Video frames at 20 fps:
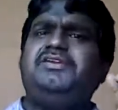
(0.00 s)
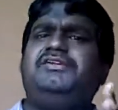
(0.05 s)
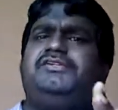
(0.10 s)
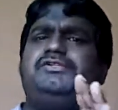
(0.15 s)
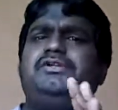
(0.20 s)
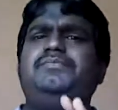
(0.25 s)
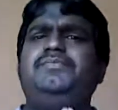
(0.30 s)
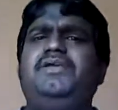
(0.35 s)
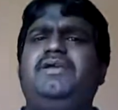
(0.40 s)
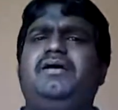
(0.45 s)
It
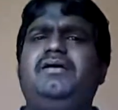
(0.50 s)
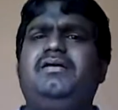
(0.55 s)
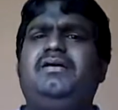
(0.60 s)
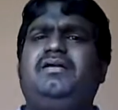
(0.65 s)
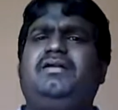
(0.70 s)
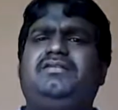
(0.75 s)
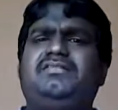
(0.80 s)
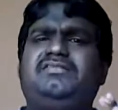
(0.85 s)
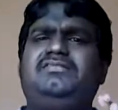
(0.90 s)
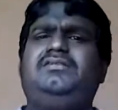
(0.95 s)
should be
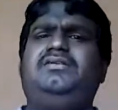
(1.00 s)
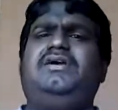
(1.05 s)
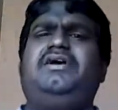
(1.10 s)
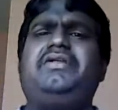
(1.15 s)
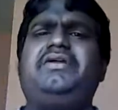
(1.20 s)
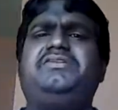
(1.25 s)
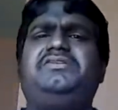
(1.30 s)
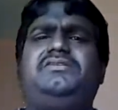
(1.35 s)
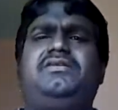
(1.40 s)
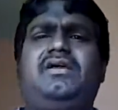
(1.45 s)
a
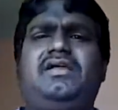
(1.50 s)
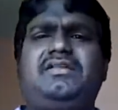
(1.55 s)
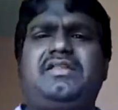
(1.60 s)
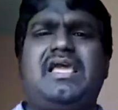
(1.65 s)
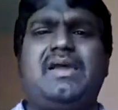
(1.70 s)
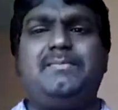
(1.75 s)
correct and